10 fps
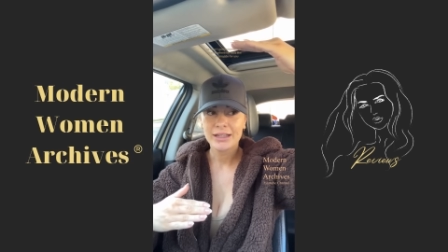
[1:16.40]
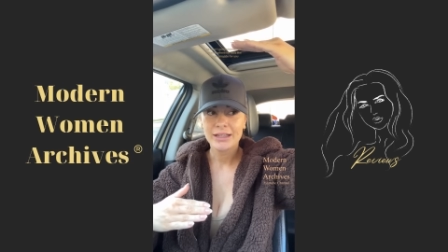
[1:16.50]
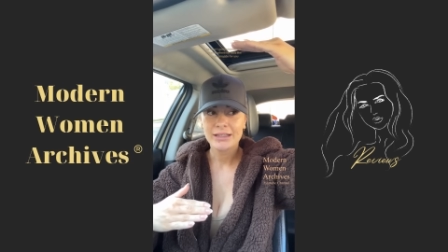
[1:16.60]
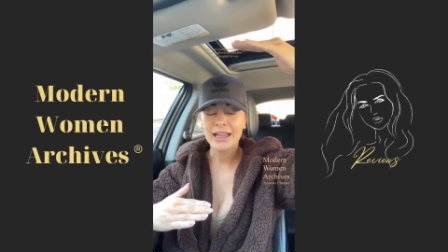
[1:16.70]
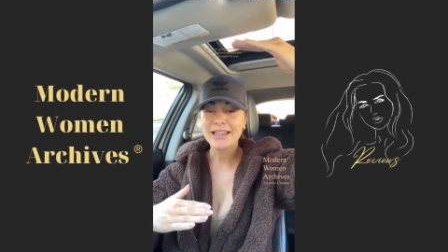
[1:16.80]

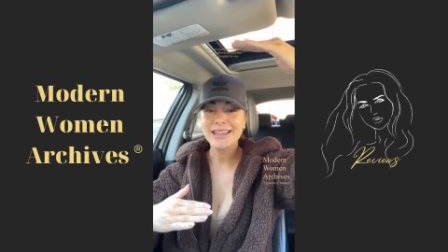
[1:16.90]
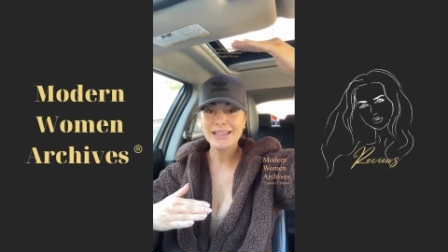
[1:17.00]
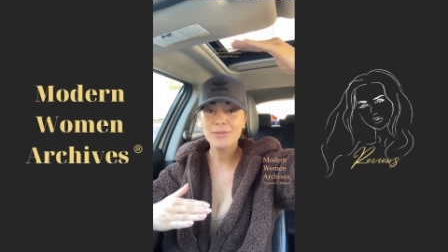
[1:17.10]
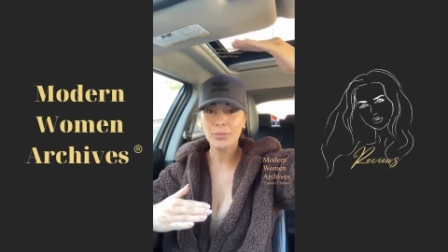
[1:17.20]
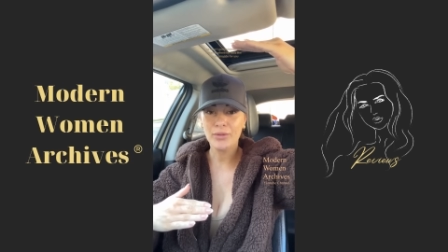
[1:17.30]
like he
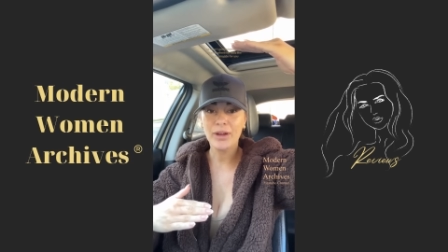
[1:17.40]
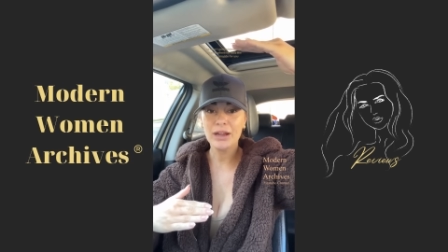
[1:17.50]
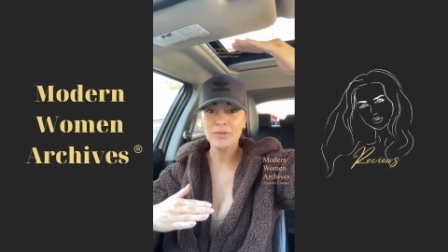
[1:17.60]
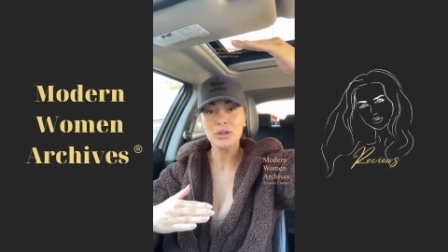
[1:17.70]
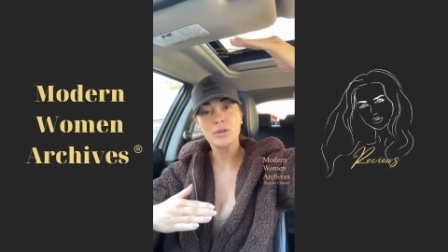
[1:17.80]
can
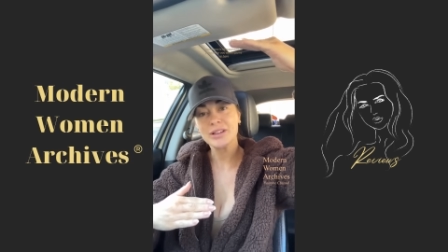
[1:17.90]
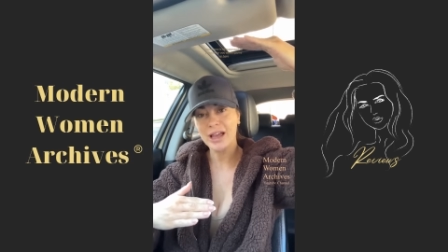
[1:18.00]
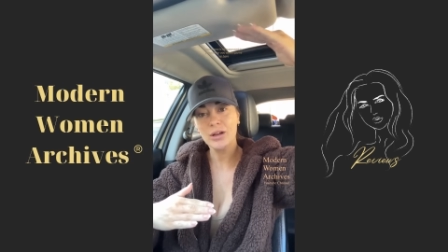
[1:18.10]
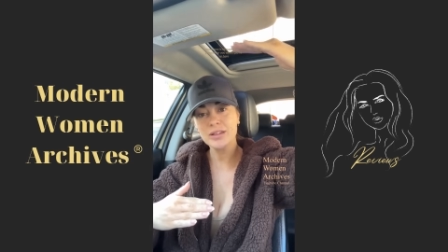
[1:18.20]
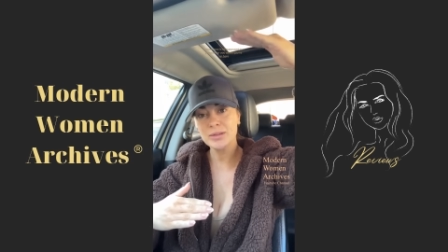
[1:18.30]
provide for you. Because
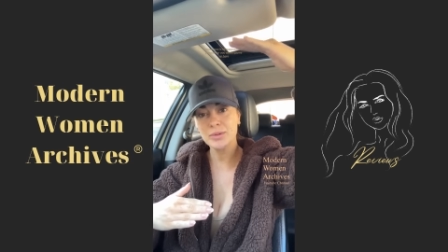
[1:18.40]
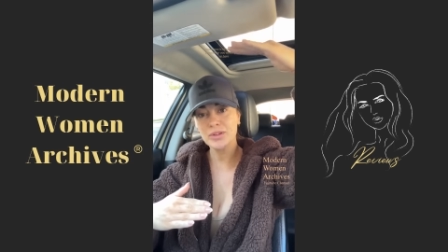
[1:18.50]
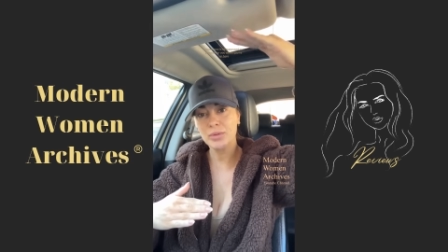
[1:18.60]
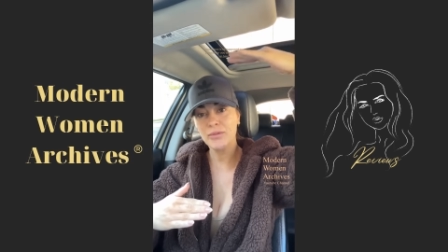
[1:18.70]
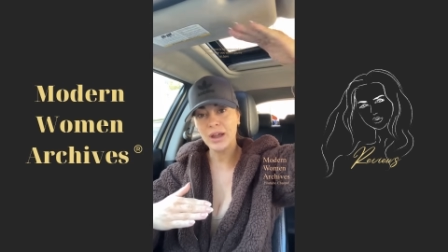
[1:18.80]
how is he supposed to
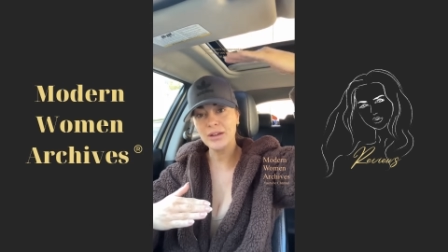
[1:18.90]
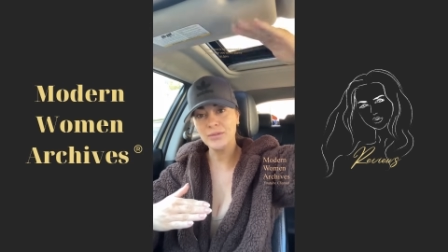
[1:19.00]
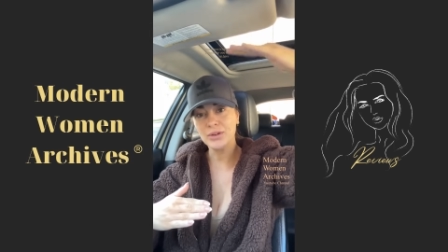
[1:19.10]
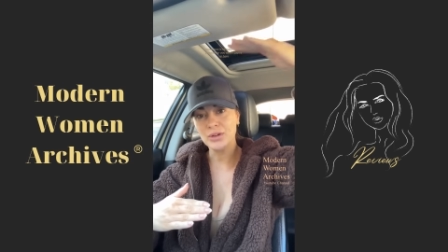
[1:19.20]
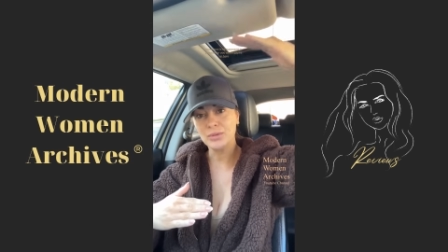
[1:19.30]
provide
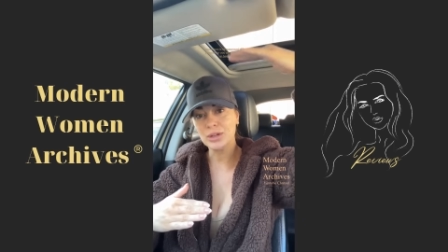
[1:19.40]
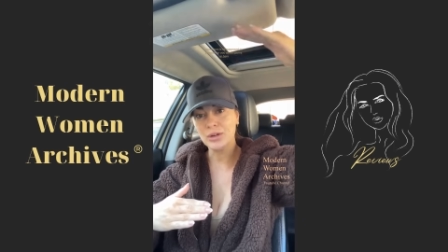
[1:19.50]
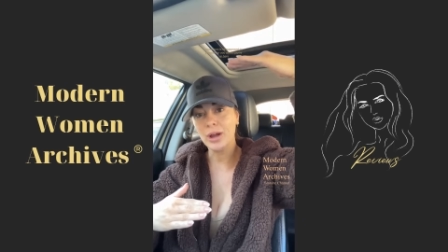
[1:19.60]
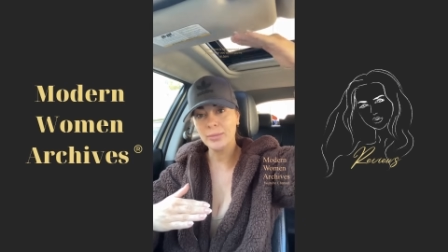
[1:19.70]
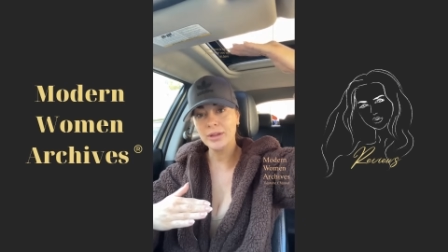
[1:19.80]
for you when
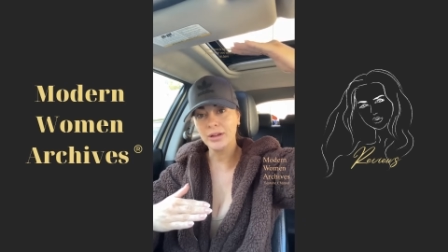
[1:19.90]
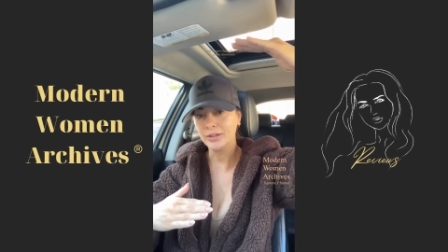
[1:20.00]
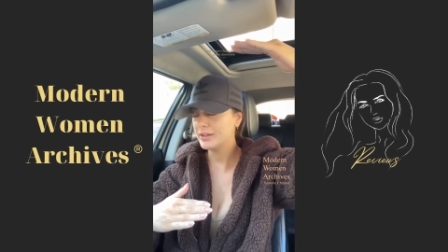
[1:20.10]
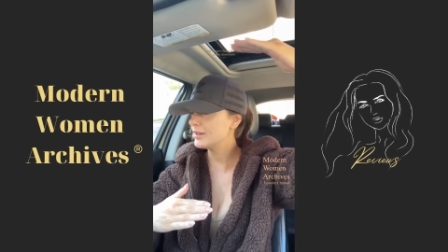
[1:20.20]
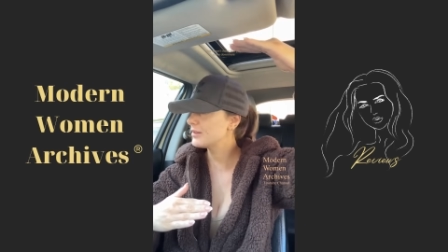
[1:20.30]
you're up here?
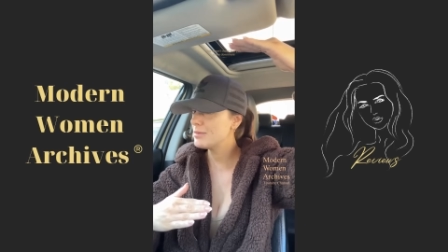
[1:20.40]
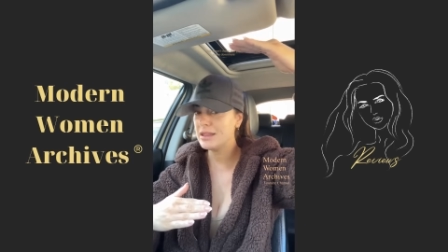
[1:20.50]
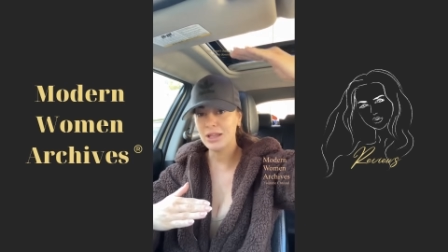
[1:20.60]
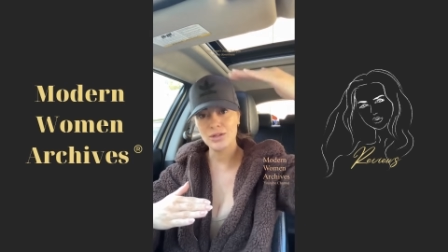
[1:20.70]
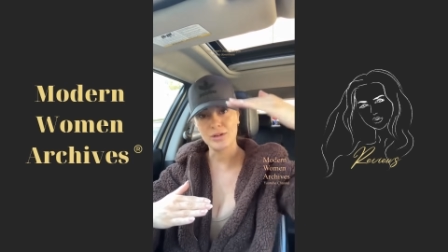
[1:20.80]
This doesn't mean
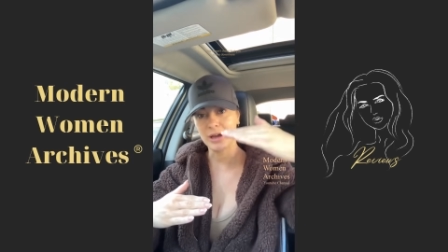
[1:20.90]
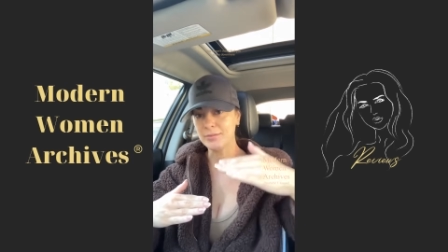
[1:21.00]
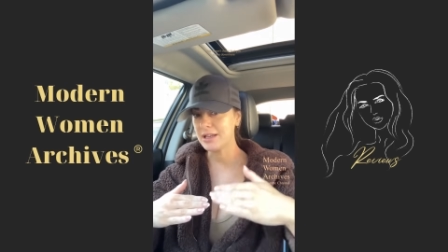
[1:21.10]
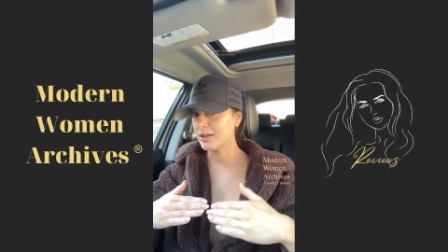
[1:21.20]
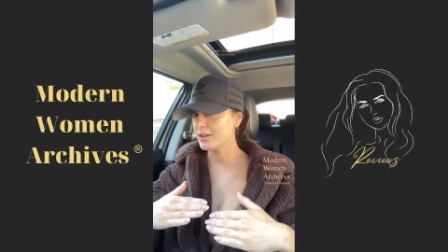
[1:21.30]
that you come
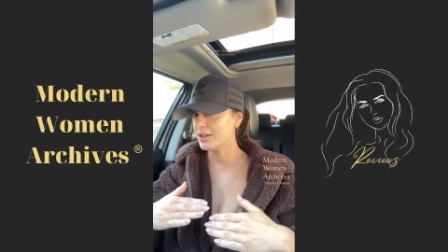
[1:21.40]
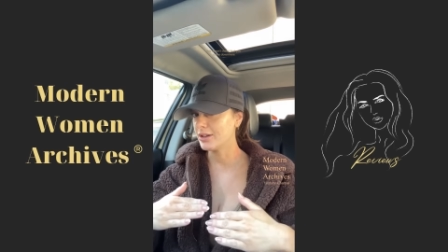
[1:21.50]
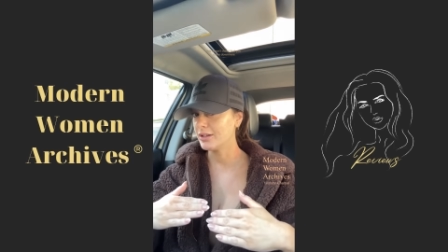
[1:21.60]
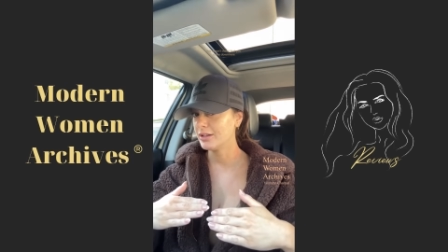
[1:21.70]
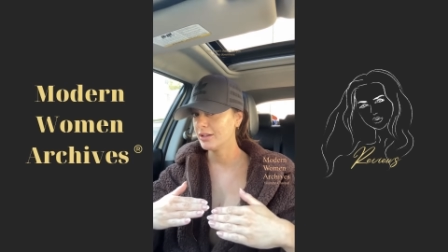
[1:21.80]
down
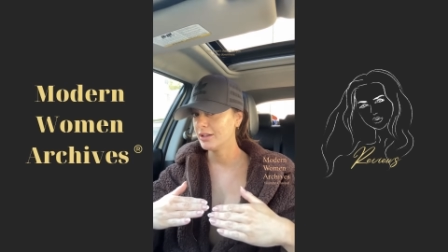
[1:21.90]
here.